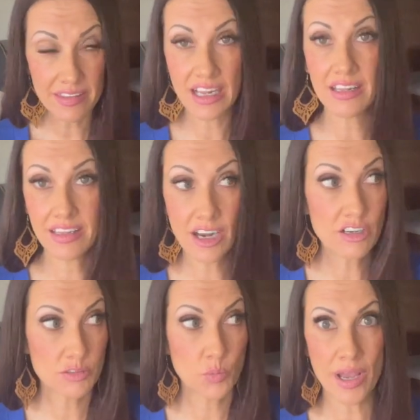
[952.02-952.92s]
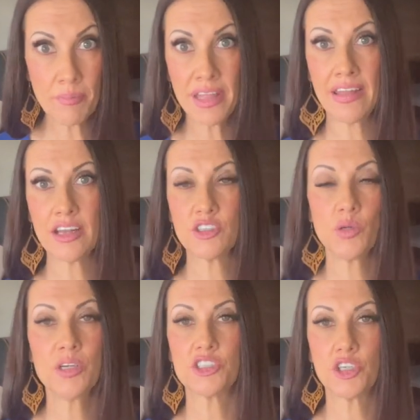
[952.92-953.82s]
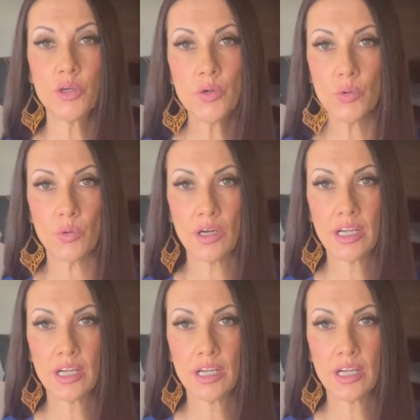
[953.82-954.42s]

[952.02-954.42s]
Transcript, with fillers: there's women that do it too.